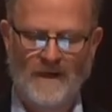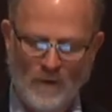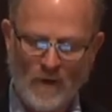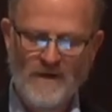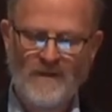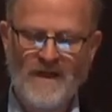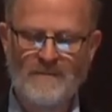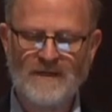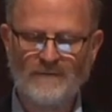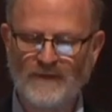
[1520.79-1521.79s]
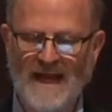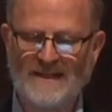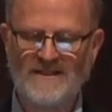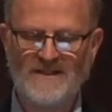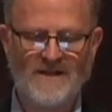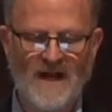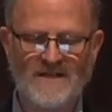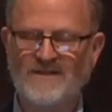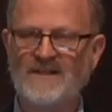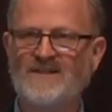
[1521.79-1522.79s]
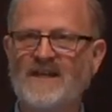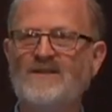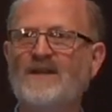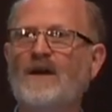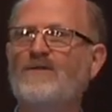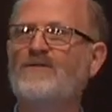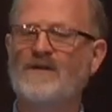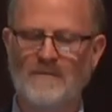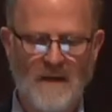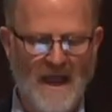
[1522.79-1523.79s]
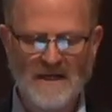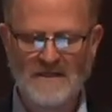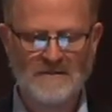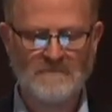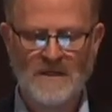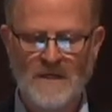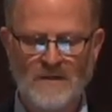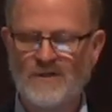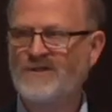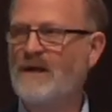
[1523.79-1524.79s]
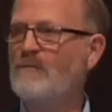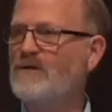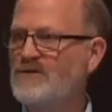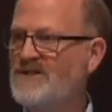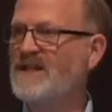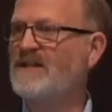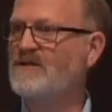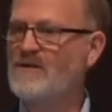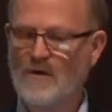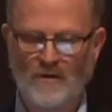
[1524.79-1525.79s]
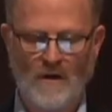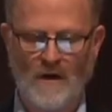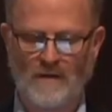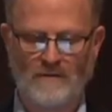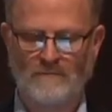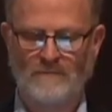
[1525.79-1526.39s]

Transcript: And according to them, he flatly denies that he's anything other than a man. He's just someone who's seeking to know God.